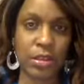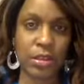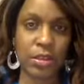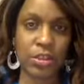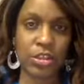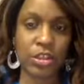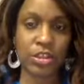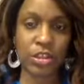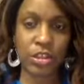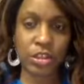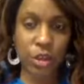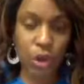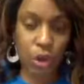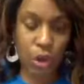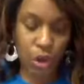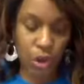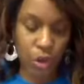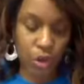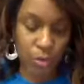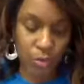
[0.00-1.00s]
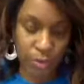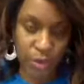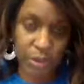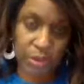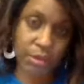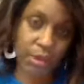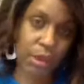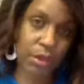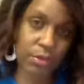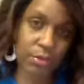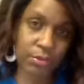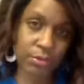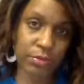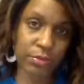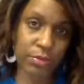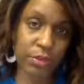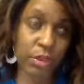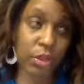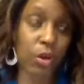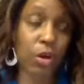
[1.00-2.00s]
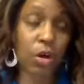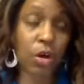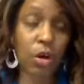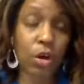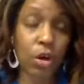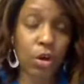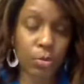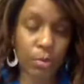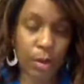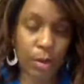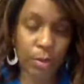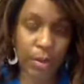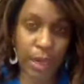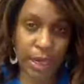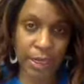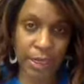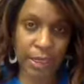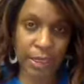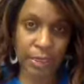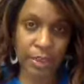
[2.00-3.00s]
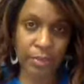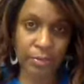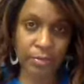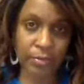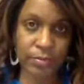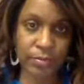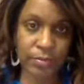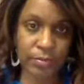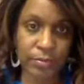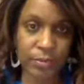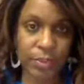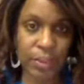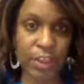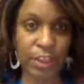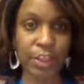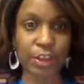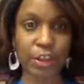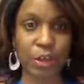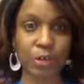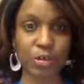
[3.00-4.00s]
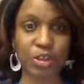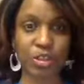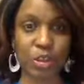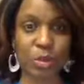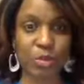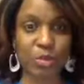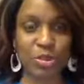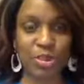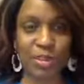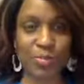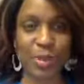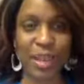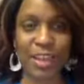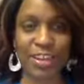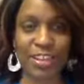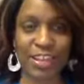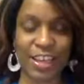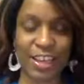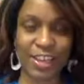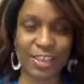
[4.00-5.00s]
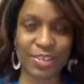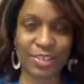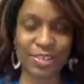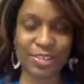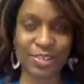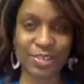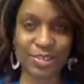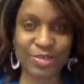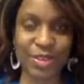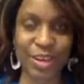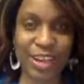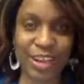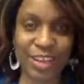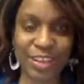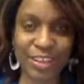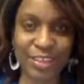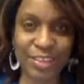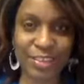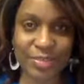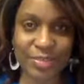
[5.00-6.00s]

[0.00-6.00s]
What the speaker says: to just calm yourself, to calm your body, to get those shoulders back down, right?